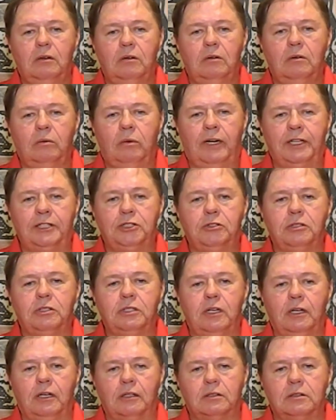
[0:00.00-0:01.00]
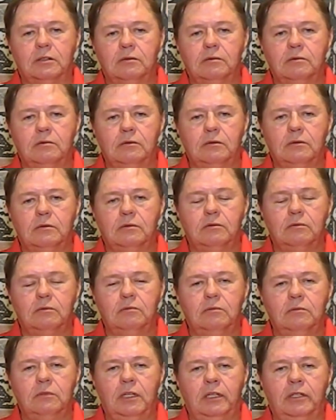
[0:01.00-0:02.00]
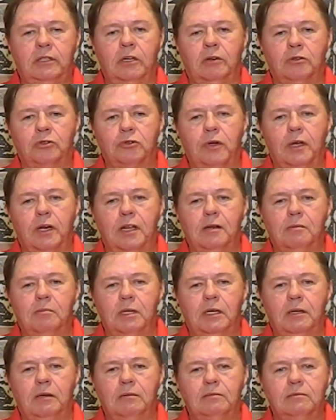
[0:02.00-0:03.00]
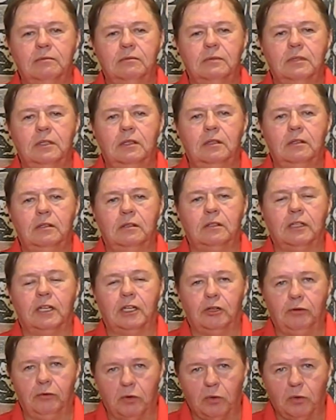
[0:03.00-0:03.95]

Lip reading: watch your six, and don't tread on me. And thank you for